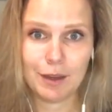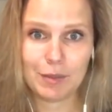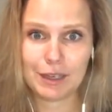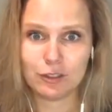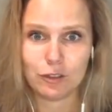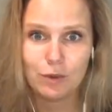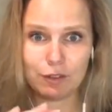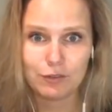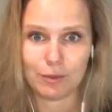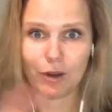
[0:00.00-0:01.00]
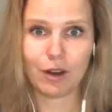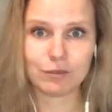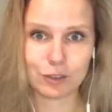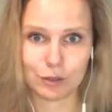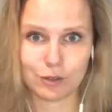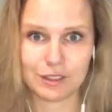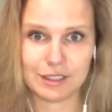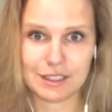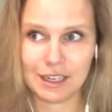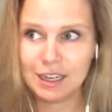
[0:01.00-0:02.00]
because you went from not virtual
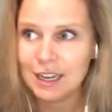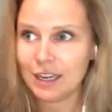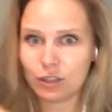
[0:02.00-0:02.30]
assisting